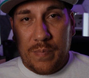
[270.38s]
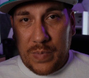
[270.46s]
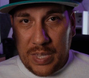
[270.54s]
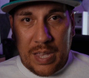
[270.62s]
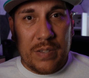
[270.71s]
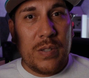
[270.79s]

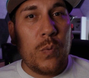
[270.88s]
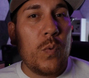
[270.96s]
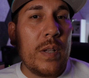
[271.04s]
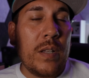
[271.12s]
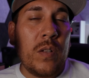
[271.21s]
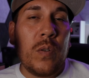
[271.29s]
Yes, it
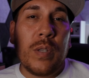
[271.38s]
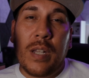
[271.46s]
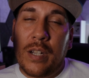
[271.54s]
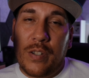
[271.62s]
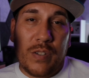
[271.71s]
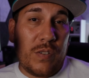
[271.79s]
will. You
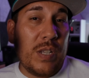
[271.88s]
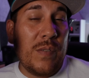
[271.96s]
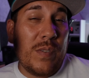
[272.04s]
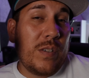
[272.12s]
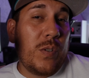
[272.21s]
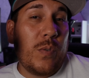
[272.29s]
can just
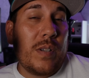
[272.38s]
even do